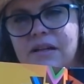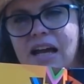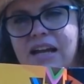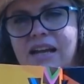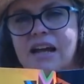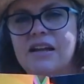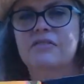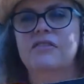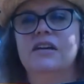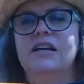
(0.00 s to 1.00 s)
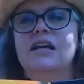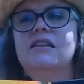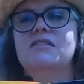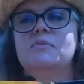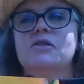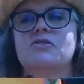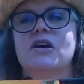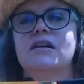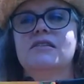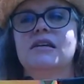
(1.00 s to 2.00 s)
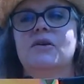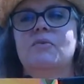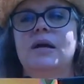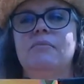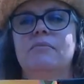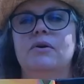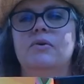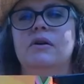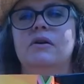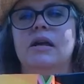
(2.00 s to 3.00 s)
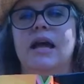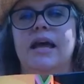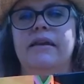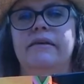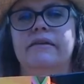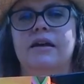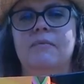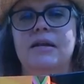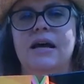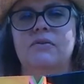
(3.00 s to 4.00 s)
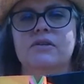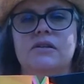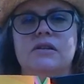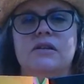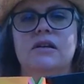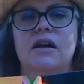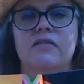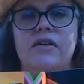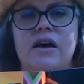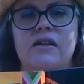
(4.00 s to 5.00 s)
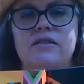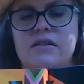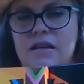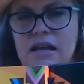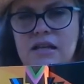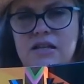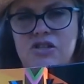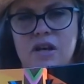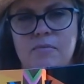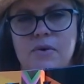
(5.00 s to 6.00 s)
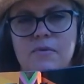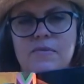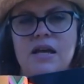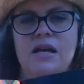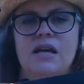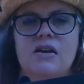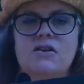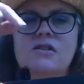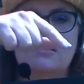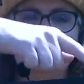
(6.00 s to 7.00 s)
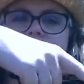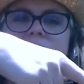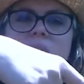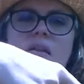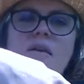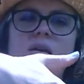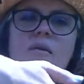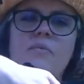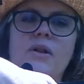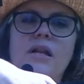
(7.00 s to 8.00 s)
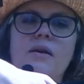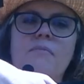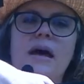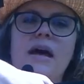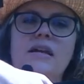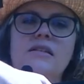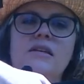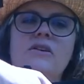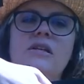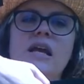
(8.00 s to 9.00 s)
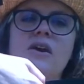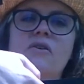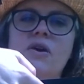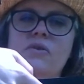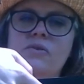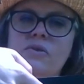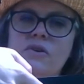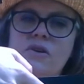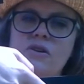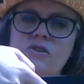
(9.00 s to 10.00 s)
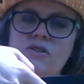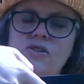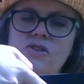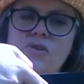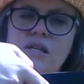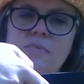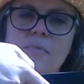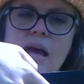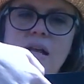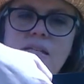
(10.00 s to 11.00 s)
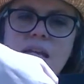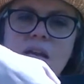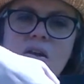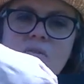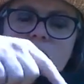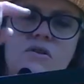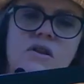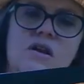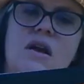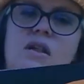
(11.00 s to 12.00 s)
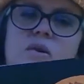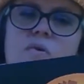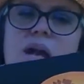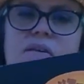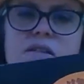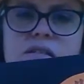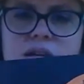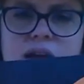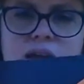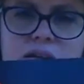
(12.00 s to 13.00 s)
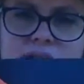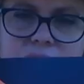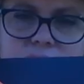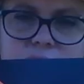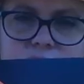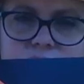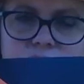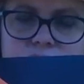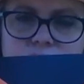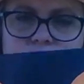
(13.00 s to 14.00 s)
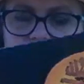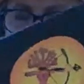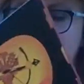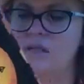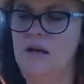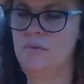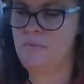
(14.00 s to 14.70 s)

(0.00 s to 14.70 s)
And he kind of, in this picture, has like a rainbow head coming out of that lightning chamber. Here's the dad putting him back into an arrow to shoot him back down, the ray of the sun, down to the earth, down